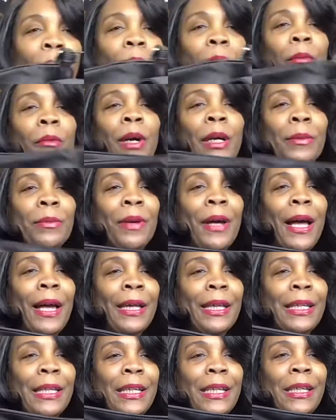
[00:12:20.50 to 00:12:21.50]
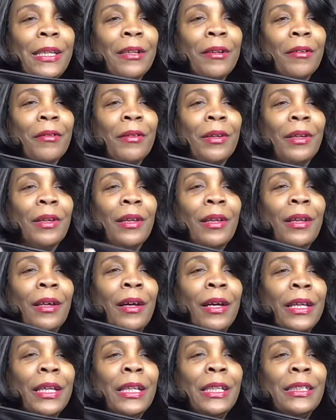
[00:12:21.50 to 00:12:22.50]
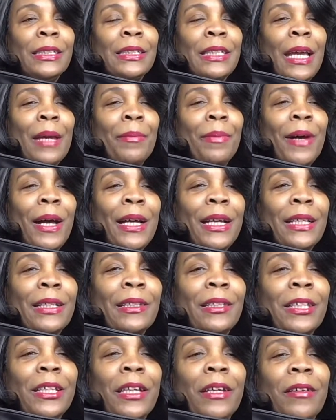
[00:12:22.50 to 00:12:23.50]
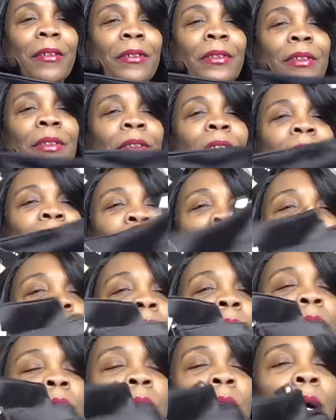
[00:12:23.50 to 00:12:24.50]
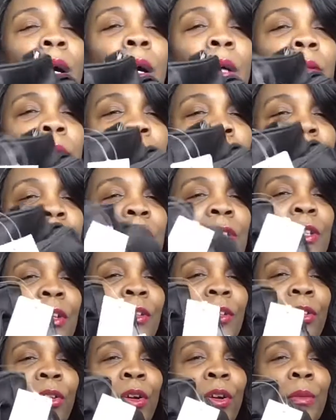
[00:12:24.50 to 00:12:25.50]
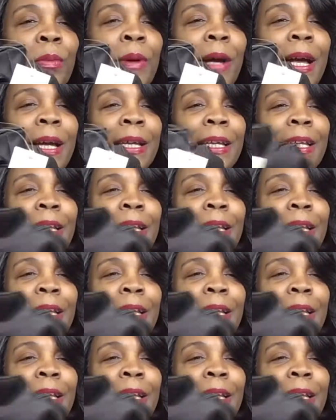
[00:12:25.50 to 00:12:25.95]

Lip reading: one pocket here, an inside pocket there. This is your third pocket